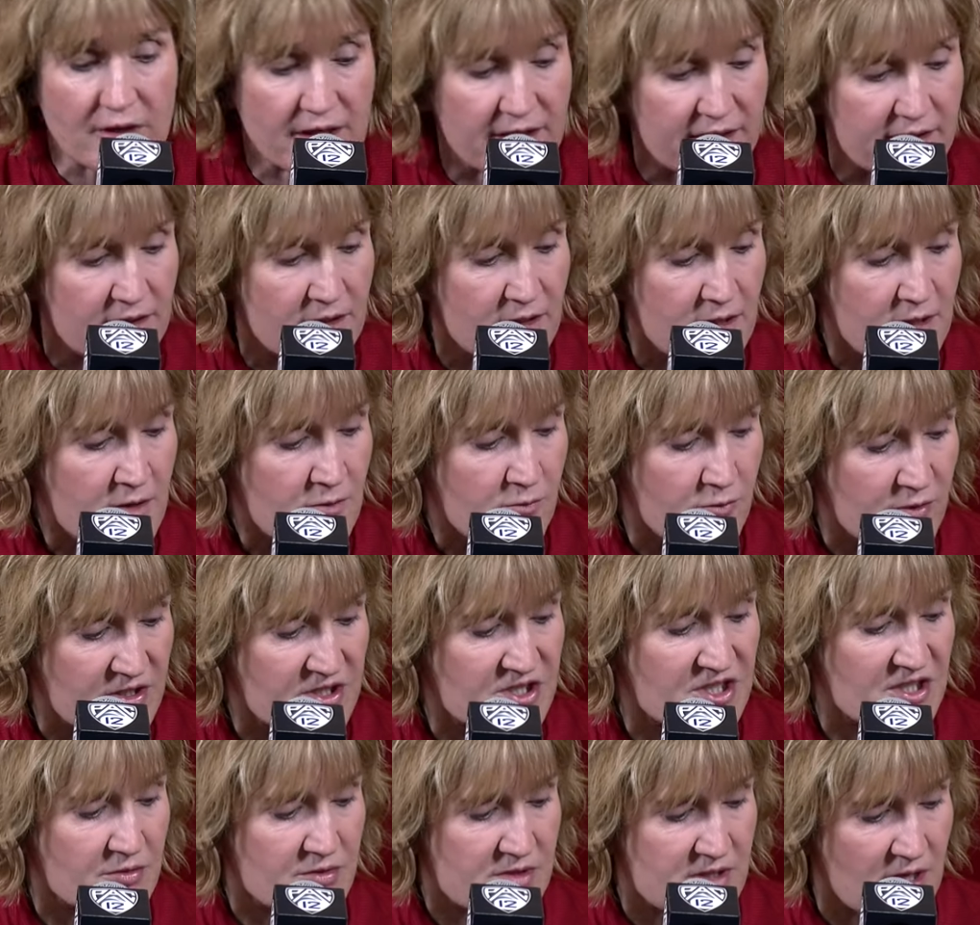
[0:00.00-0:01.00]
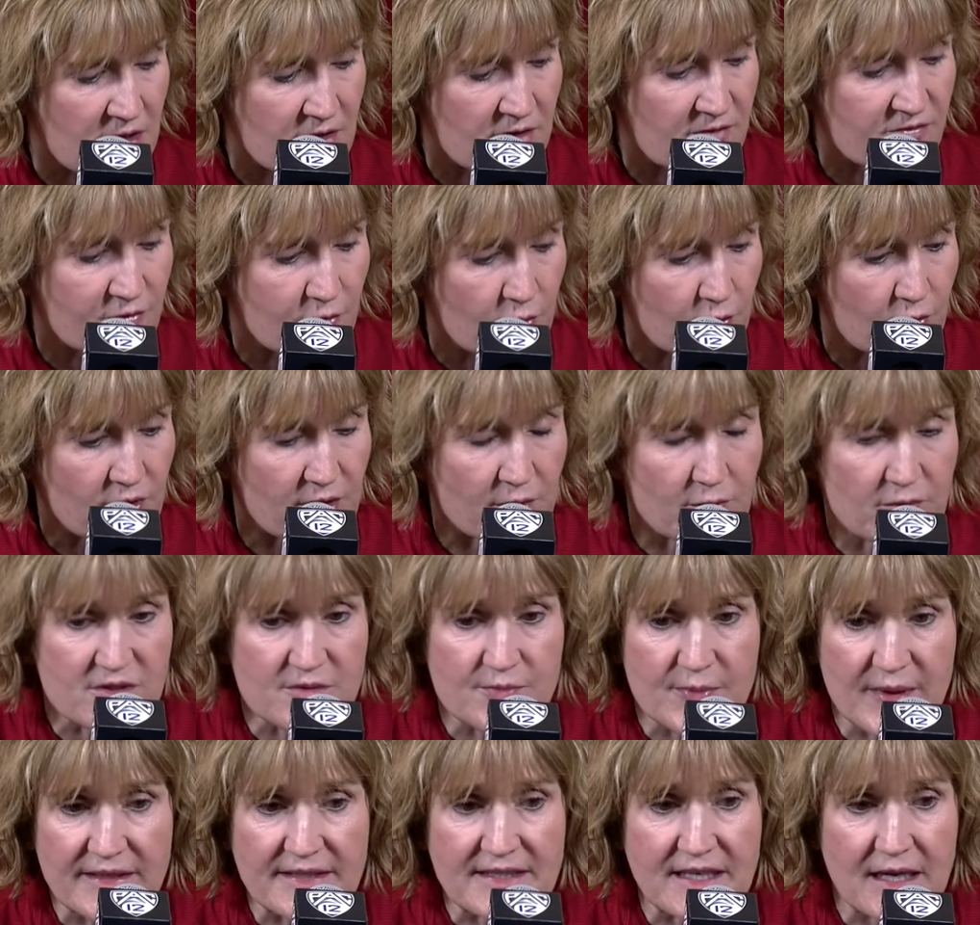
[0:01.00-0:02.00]
And when she was on the floor, it was
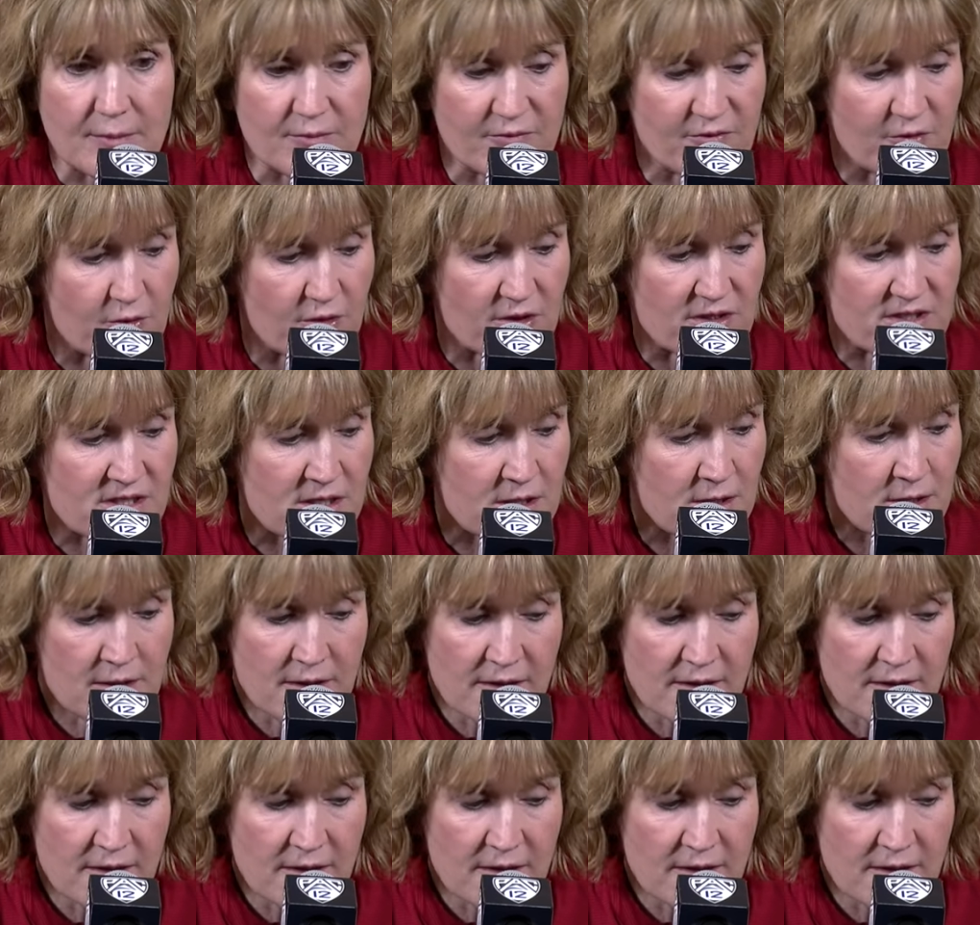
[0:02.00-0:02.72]
big time for us.